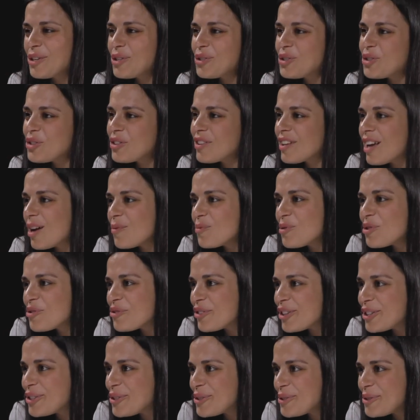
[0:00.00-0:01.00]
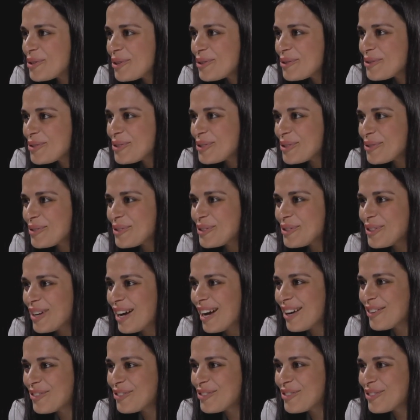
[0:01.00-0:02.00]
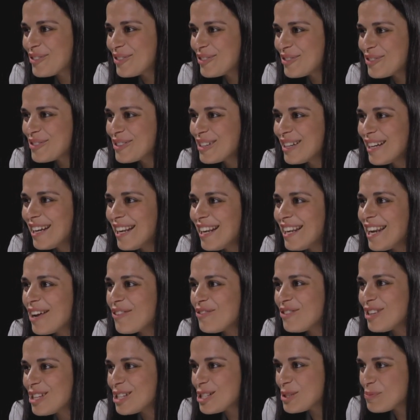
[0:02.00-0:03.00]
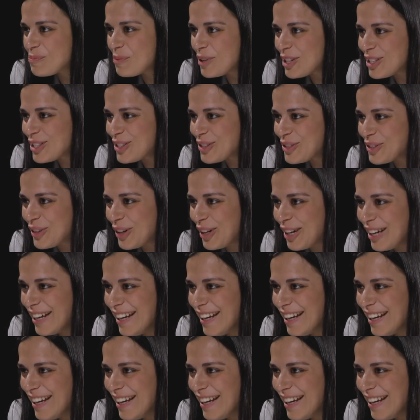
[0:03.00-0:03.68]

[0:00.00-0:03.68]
should come over to Gozo. We have lovely spots there.